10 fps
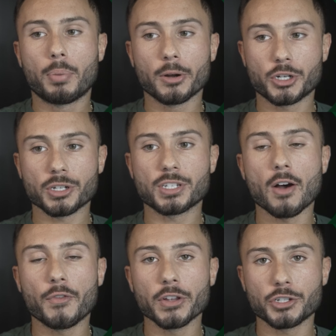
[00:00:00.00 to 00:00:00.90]
put
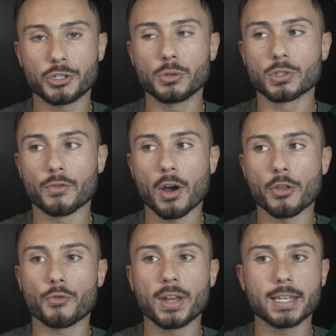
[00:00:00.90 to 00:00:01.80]
yourself in the shoes of
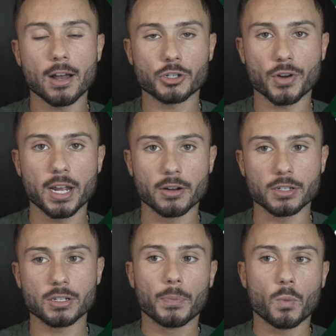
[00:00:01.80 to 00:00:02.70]
other retail
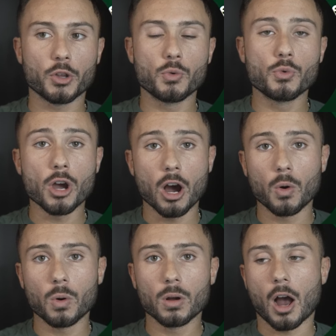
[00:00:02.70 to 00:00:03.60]
traders. When you
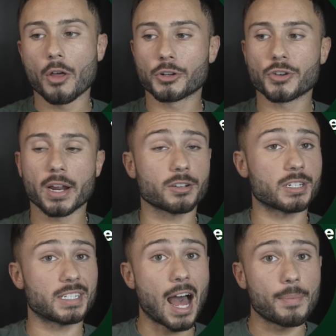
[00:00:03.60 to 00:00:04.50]
know other traders are
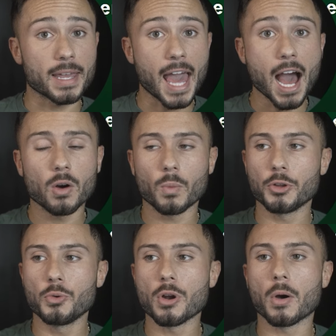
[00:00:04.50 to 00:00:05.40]
stopping out, when
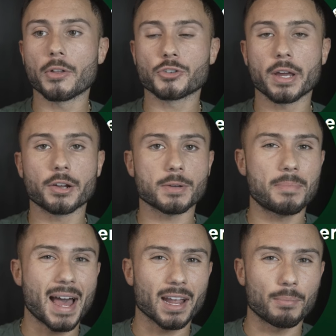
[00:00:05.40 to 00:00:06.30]
you know other traders are
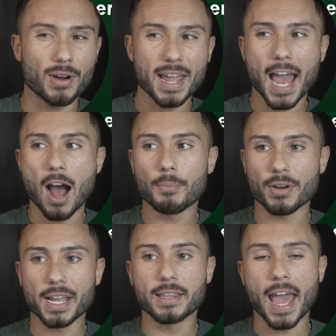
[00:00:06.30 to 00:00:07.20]
buying a breakout,
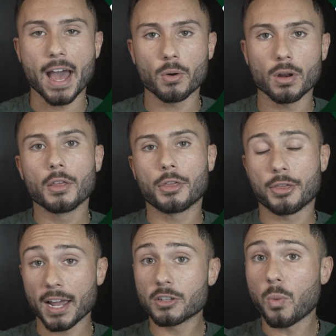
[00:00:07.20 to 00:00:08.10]
breakdown,
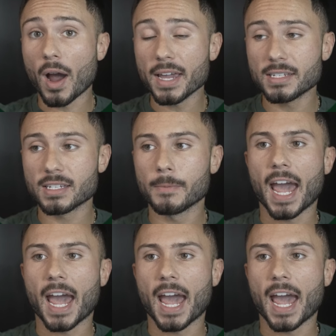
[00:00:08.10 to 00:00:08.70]
think twice